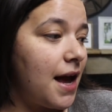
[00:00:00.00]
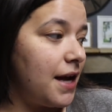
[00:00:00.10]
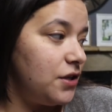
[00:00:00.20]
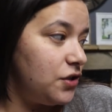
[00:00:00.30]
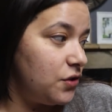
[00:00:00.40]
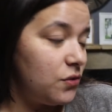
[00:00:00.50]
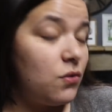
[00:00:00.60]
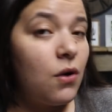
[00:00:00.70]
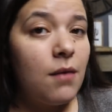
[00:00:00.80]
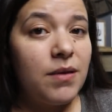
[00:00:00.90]
I
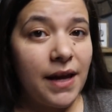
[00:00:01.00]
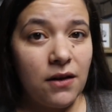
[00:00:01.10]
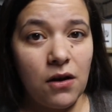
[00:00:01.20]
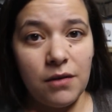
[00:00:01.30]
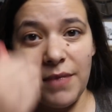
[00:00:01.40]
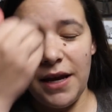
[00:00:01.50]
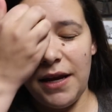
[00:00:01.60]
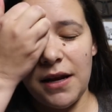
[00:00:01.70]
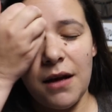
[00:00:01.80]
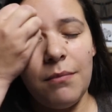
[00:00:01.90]
do plan on
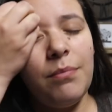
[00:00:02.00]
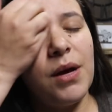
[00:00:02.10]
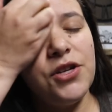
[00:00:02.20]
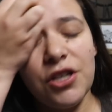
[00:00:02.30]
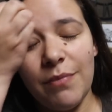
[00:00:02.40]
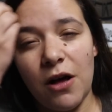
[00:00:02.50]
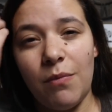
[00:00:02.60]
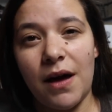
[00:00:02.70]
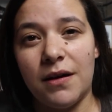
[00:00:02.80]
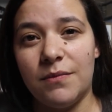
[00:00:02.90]
making a bunch of bell
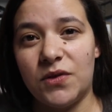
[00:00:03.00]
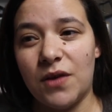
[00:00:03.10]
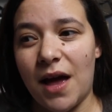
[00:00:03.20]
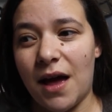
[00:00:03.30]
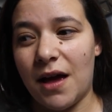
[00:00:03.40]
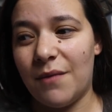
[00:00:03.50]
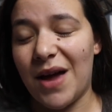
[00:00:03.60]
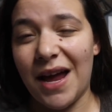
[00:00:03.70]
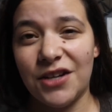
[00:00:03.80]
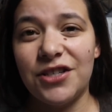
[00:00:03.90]
bottoms. Um,
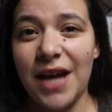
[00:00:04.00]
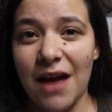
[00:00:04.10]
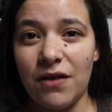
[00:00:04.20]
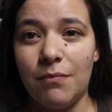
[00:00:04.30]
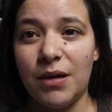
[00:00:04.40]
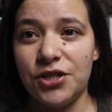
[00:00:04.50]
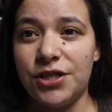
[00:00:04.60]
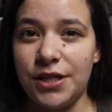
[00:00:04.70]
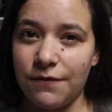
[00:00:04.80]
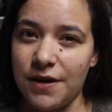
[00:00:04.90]
I actually have a bunch
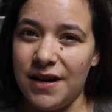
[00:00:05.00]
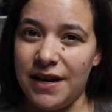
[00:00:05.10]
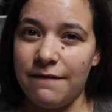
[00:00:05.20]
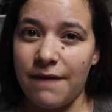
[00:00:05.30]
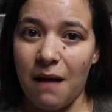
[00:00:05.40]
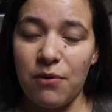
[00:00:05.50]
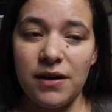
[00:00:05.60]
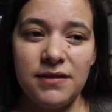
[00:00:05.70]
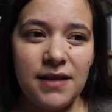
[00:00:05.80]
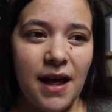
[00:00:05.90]
of different knit
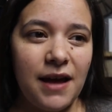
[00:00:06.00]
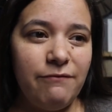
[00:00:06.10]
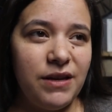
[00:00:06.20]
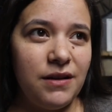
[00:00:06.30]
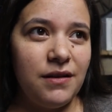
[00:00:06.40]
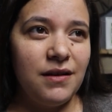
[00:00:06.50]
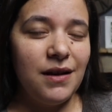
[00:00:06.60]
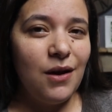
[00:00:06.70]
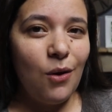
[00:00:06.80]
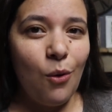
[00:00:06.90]
fabrics that I've been
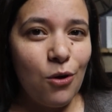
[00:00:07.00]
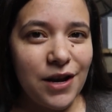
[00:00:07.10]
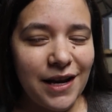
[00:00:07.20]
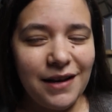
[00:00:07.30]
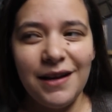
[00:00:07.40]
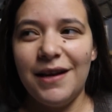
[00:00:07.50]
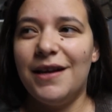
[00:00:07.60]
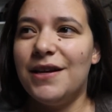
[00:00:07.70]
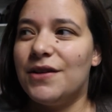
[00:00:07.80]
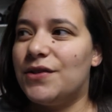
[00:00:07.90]
hoarding.
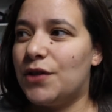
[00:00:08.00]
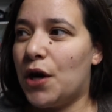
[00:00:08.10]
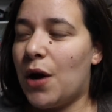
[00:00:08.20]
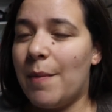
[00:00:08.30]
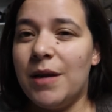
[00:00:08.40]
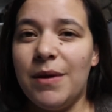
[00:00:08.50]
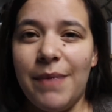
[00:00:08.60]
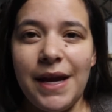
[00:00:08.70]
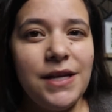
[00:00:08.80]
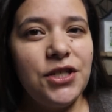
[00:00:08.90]
So I'm gonna be
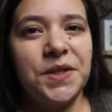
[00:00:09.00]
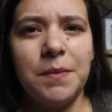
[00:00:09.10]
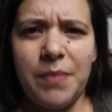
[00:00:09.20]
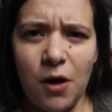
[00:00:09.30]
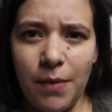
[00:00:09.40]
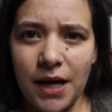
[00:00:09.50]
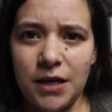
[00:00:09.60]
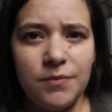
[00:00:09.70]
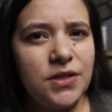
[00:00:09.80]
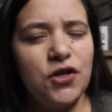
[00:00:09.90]
making just some bell
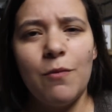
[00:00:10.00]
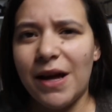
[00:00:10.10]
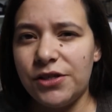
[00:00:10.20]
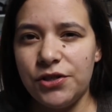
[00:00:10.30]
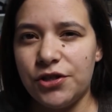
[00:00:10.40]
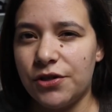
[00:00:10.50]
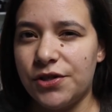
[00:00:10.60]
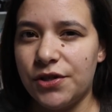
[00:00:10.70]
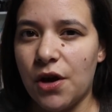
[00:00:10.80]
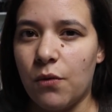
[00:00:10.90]
bottoms, no matching
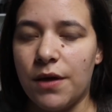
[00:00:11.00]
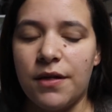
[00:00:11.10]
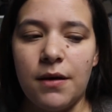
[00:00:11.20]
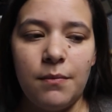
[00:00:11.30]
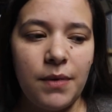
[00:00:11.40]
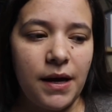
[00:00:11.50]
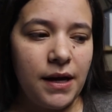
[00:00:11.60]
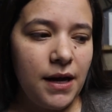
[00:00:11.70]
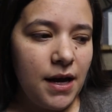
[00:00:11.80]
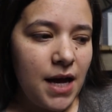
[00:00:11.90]
shirts to go with them,
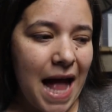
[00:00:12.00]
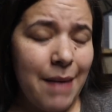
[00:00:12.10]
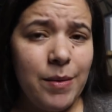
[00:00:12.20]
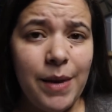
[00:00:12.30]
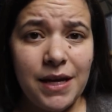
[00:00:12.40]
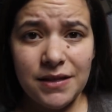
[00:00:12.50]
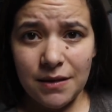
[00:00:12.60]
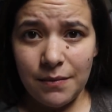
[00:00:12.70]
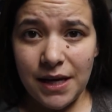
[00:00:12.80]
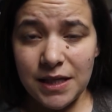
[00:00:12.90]
but I'll be making
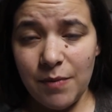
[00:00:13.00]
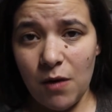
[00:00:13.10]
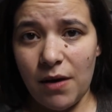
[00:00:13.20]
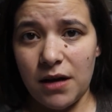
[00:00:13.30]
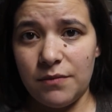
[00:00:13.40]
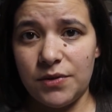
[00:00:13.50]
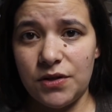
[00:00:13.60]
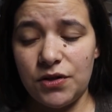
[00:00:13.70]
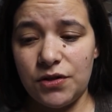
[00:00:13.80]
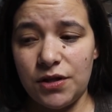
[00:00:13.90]
some kids bell
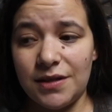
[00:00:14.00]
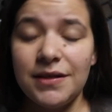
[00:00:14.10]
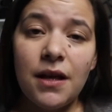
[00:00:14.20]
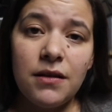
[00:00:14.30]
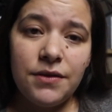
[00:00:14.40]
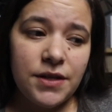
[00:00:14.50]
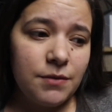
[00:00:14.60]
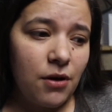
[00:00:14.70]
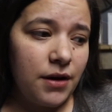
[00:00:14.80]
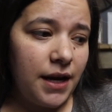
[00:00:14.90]
bottoms to sell at
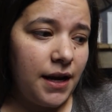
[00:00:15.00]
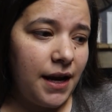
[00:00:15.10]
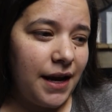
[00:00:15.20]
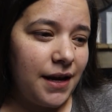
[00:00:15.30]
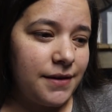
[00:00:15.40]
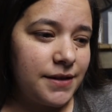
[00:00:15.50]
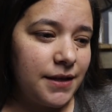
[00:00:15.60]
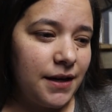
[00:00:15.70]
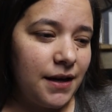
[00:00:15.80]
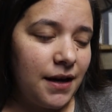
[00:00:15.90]
this market and
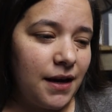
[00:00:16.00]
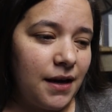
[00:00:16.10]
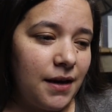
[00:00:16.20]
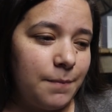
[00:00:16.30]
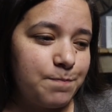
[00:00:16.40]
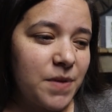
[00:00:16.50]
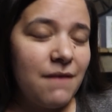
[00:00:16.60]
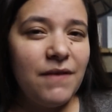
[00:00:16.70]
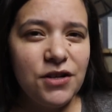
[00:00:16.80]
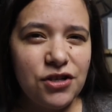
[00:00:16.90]
um,
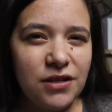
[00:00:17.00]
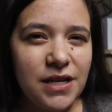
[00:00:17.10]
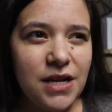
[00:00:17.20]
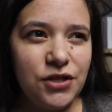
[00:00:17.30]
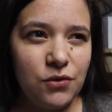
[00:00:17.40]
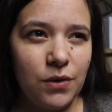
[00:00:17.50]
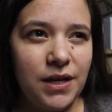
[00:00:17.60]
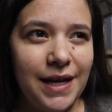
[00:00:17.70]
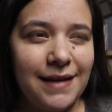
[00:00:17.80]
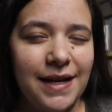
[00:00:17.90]
eventually I do
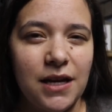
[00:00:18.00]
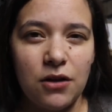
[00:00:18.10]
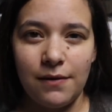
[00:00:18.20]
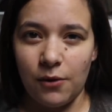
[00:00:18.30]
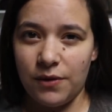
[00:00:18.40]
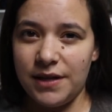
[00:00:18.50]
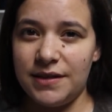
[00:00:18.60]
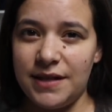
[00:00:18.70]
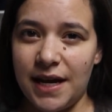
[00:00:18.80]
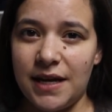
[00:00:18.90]
wanna get like a clothing
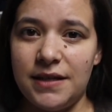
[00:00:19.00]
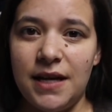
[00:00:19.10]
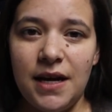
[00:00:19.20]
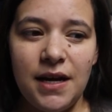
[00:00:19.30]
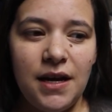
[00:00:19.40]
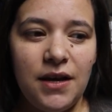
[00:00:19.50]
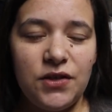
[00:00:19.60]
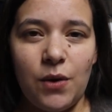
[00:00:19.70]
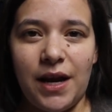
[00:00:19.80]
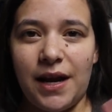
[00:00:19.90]
stand
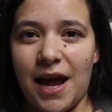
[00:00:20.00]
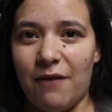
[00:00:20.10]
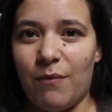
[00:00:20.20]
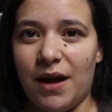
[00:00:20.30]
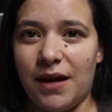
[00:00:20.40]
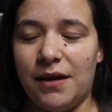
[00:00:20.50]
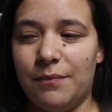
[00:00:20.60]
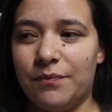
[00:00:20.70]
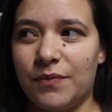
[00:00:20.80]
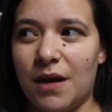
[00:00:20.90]
so I can have my
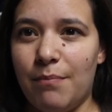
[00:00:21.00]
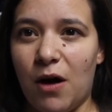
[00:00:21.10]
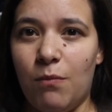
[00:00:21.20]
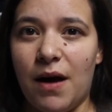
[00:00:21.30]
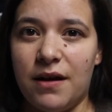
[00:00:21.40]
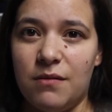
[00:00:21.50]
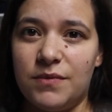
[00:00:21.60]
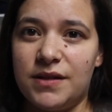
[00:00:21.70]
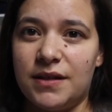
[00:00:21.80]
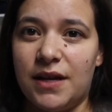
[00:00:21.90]
bell
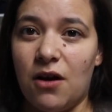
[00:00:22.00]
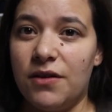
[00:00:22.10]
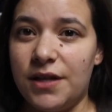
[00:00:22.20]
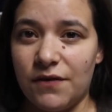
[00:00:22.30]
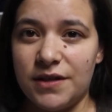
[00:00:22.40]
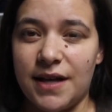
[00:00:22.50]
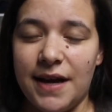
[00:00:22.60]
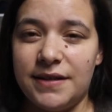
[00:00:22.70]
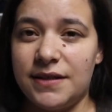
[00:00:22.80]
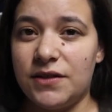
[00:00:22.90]
bottoms and all the different
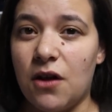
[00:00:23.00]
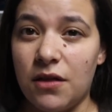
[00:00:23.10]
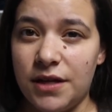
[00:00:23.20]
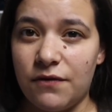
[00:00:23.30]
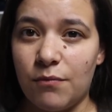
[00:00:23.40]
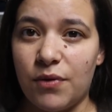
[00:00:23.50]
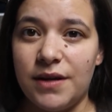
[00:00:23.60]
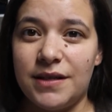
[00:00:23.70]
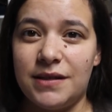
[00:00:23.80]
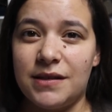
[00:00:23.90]
sizes and all the different
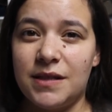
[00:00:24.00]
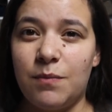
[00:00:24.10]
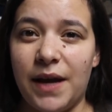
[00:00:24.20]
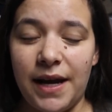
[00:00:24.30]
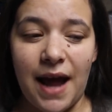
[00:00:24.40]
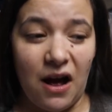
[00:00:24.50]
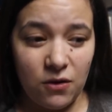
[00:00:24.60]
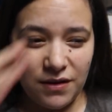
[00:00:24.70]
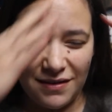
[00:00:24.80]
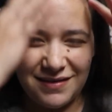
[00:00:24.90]
prints displayed
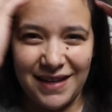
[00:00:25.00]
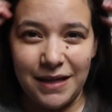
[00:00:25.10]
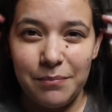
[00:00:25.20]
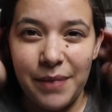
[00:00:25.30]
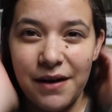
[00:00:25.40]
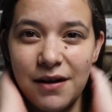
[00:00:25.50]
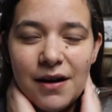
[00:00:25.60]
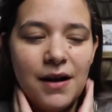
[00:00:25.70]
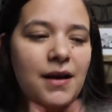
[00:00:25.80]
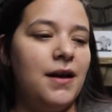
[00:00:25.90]
out like better.